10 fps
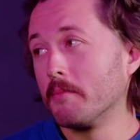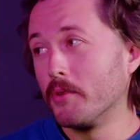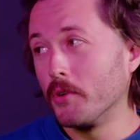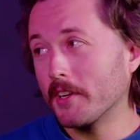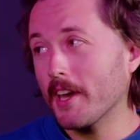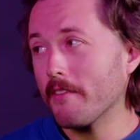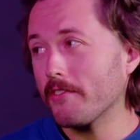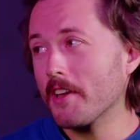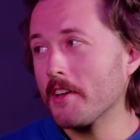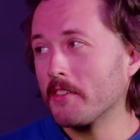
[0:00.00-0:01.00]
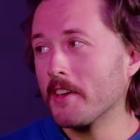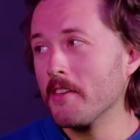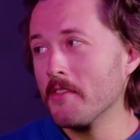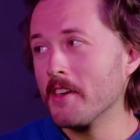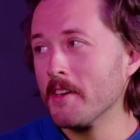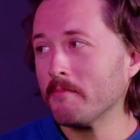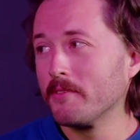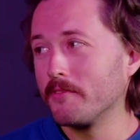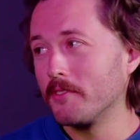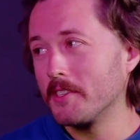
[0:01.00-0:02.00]
Important caveat at the end there
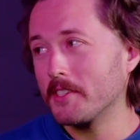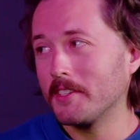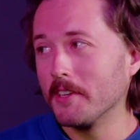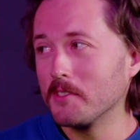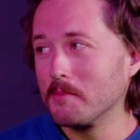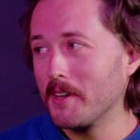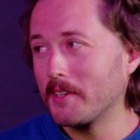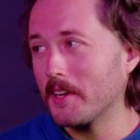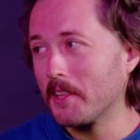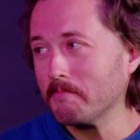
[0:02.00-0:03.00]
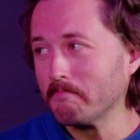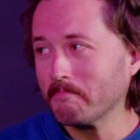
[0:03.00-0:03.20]
before I said Nelson Mandela.